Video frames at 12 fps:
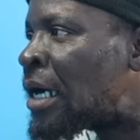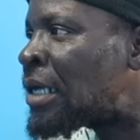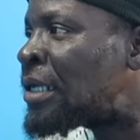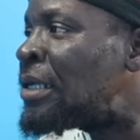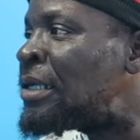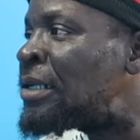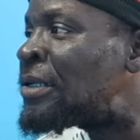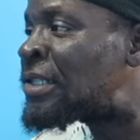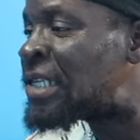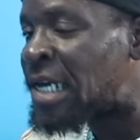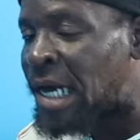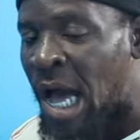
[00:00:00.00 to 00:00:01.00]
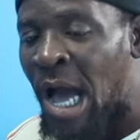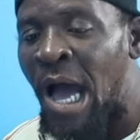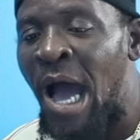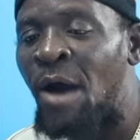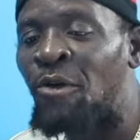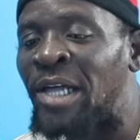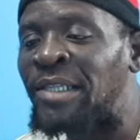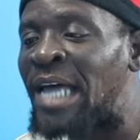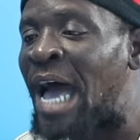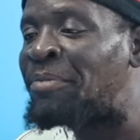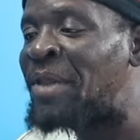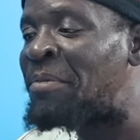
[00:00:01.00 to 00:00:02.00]
nine night singer? Singer. And when
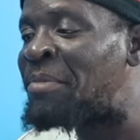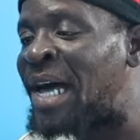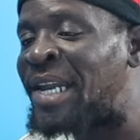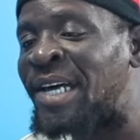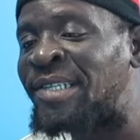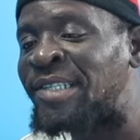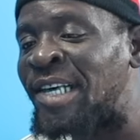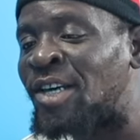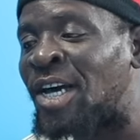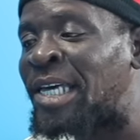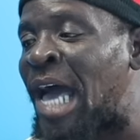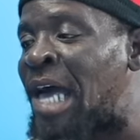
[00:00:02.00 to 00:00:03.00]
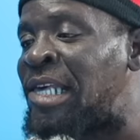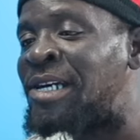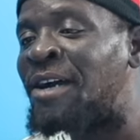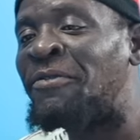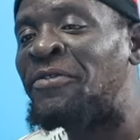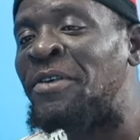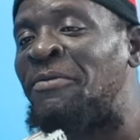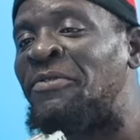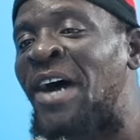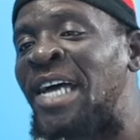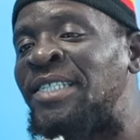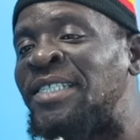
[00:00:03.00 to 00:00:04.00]
time the man that sing, you can hear film
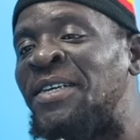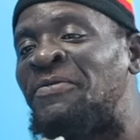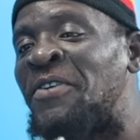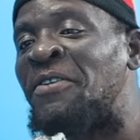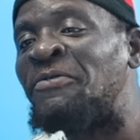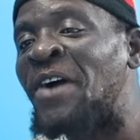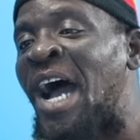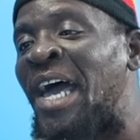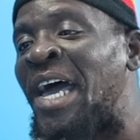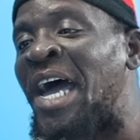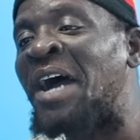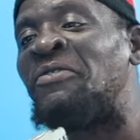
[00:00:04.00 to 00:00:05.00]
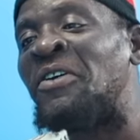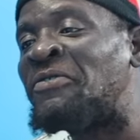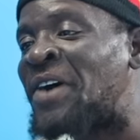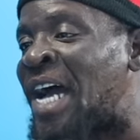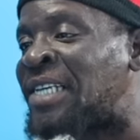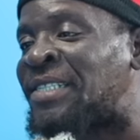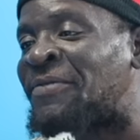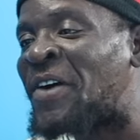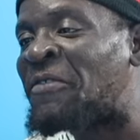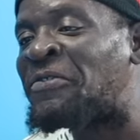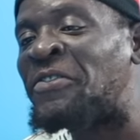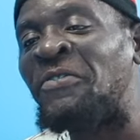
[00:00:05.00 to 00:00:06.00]
voice different from every voice. If
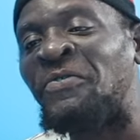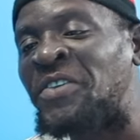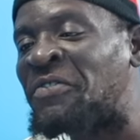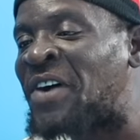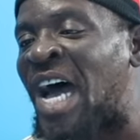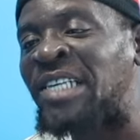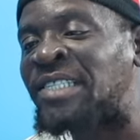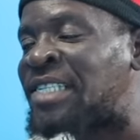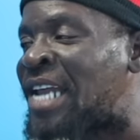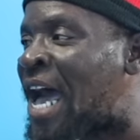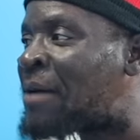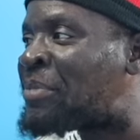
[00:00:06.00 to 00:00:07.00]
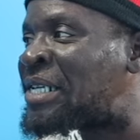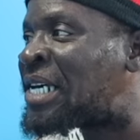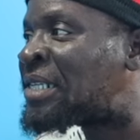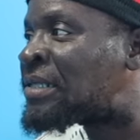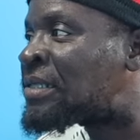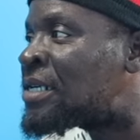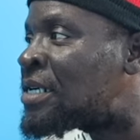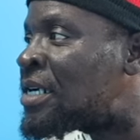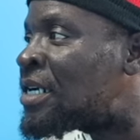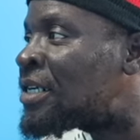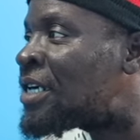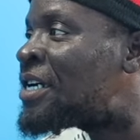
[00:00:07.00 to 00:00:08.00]
a 50 voice in a place,
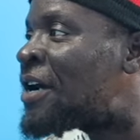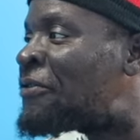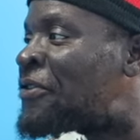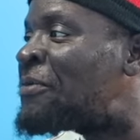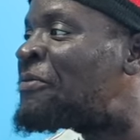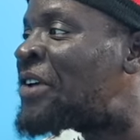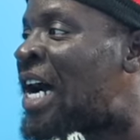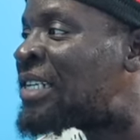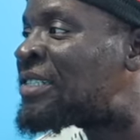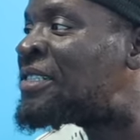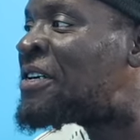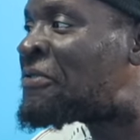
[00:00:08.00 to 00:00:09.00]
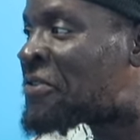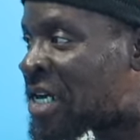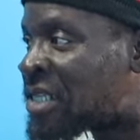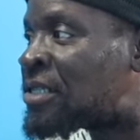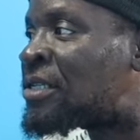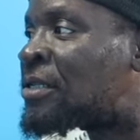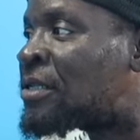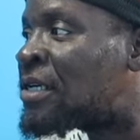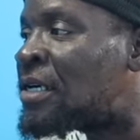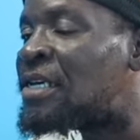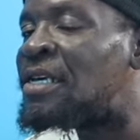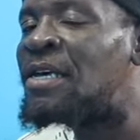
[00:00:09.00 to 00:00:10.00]
you hear film voice different. Yeah?
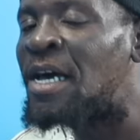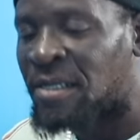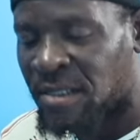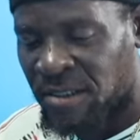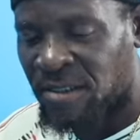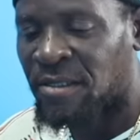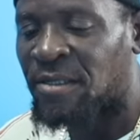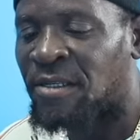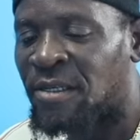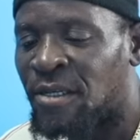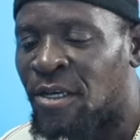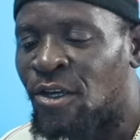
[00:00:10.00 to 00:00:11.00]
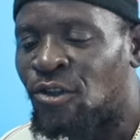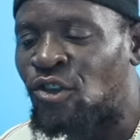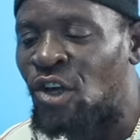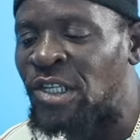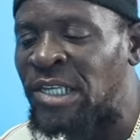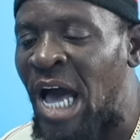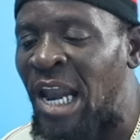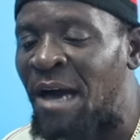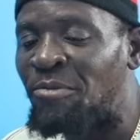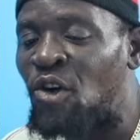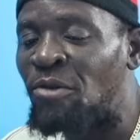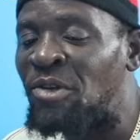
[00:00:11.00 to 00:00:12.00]
Yes. So it's all
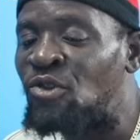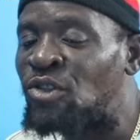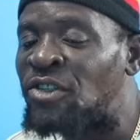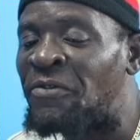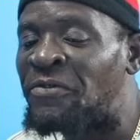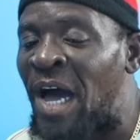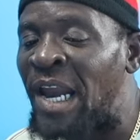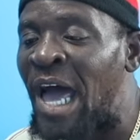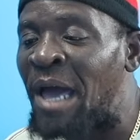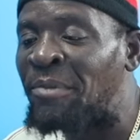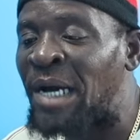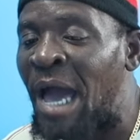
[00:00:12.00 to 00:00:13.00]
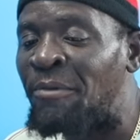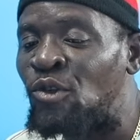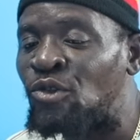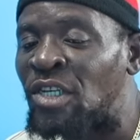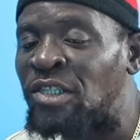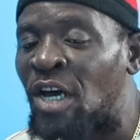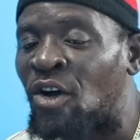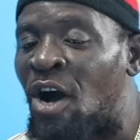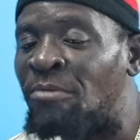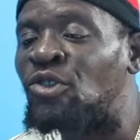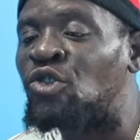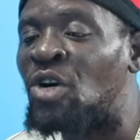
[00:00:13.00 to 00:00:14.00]
about me used to follow him. can he used to say,
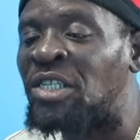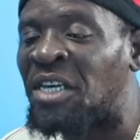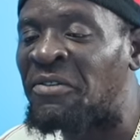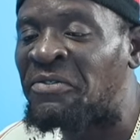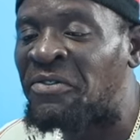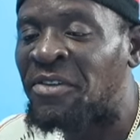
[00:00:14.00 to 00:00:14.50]
come Joseph